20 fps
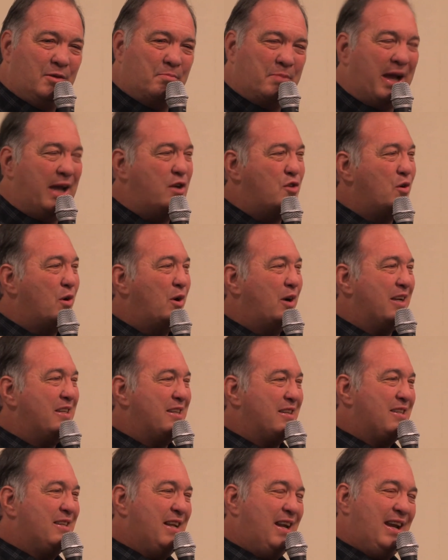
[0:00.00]
Pedro, as
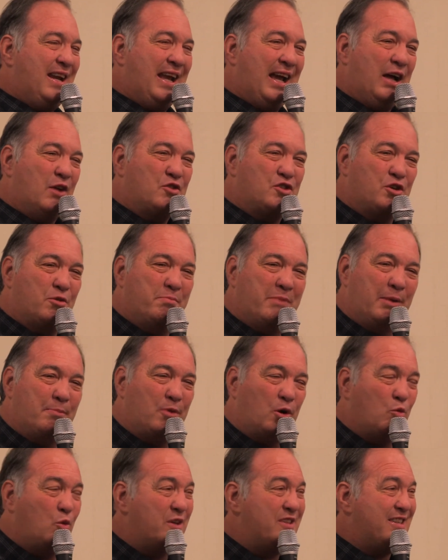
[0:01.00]
a city council
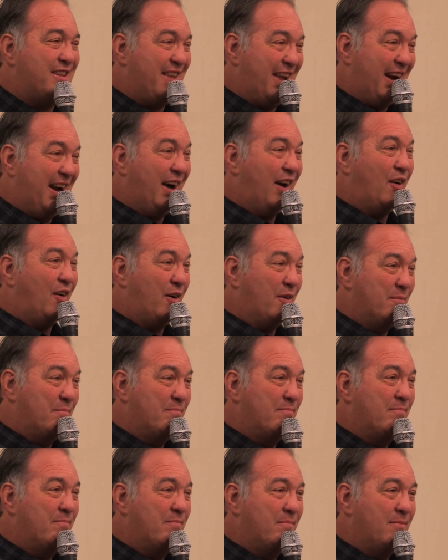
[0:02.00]
member, was there.
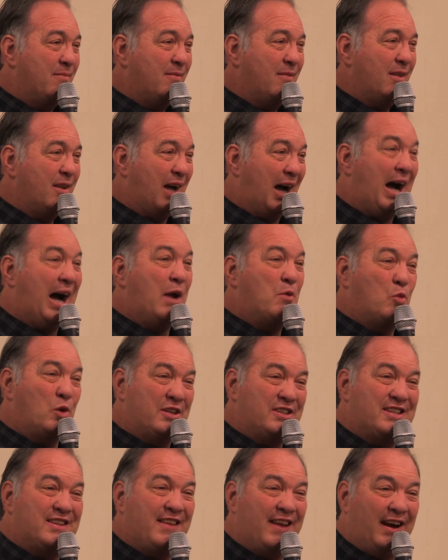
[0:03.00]
I
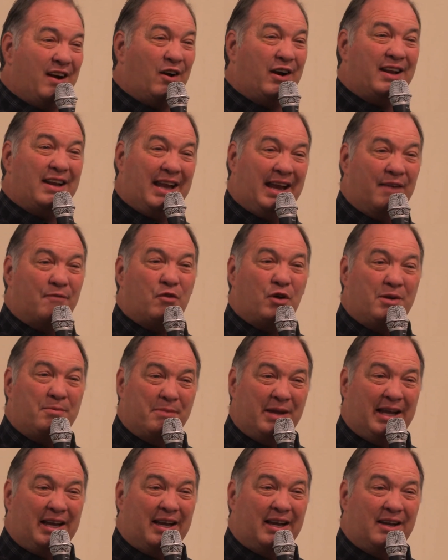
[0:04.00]
was there at every
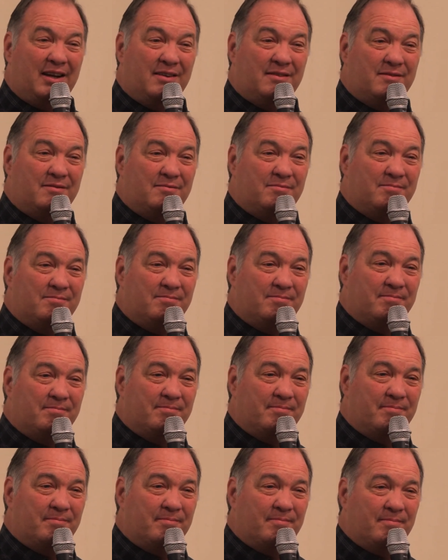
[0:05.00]
meeting,
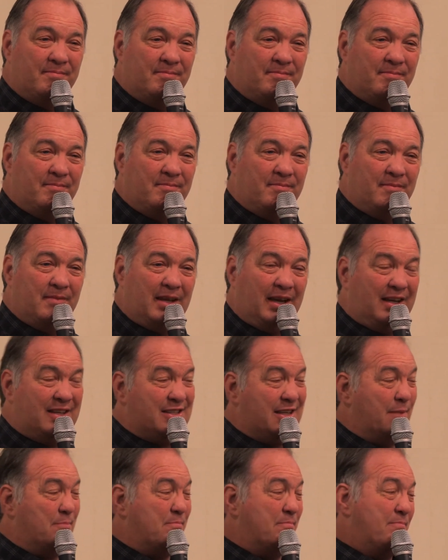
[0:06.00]

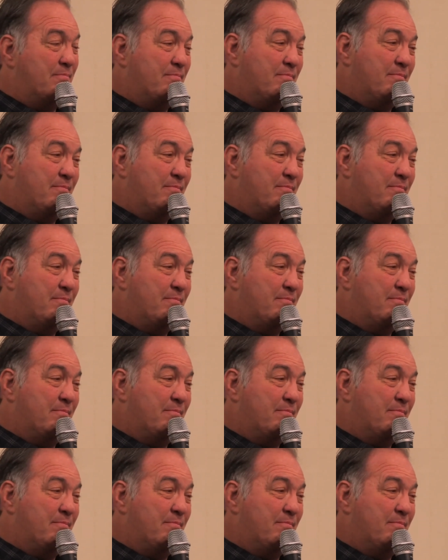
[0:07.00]
except